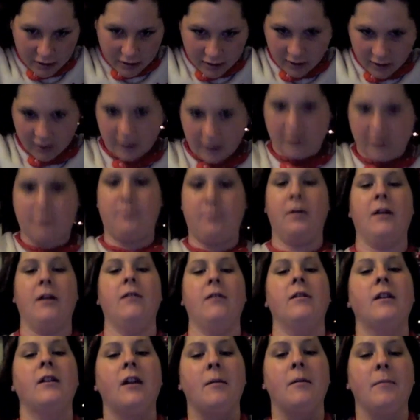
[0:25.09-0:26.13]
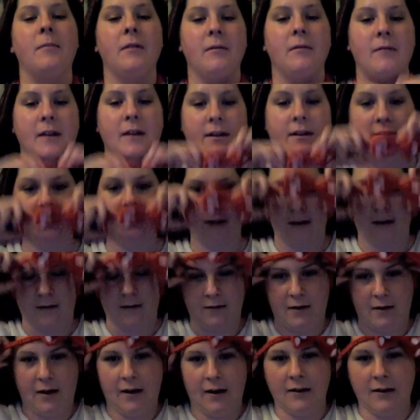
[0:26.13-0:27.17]
this bow a couple of weeks ago
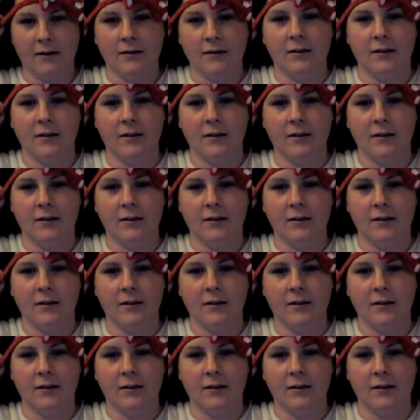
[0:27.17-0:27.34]
and